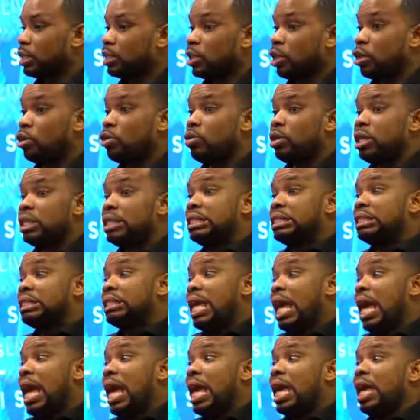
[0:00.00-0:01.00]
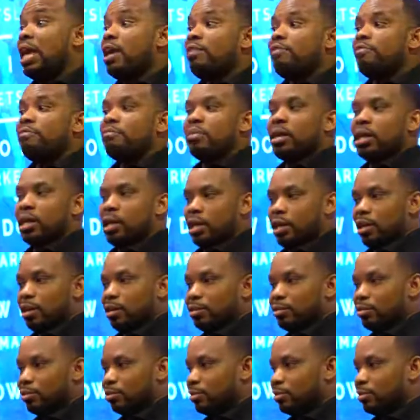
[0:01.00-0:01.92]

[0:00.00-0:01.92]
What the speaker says: They say you can save money.